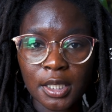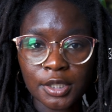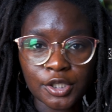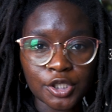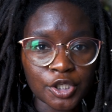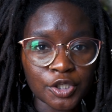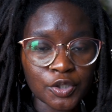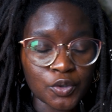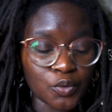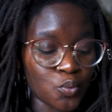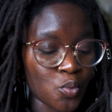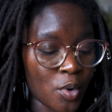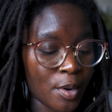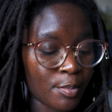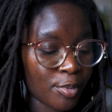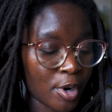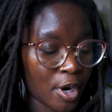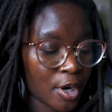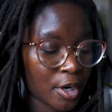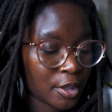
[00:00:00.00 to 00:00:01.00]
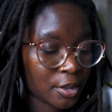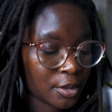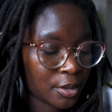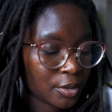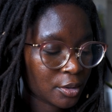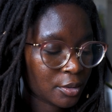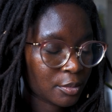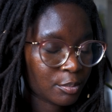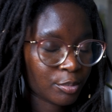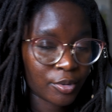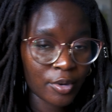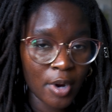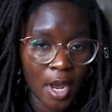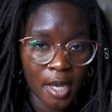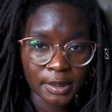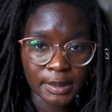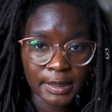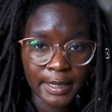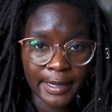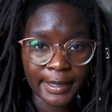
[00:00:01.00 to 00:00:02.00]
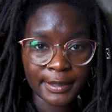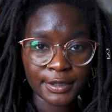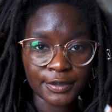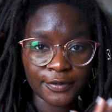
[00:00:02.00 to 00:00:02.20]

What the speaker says: It's just 1 part peroxide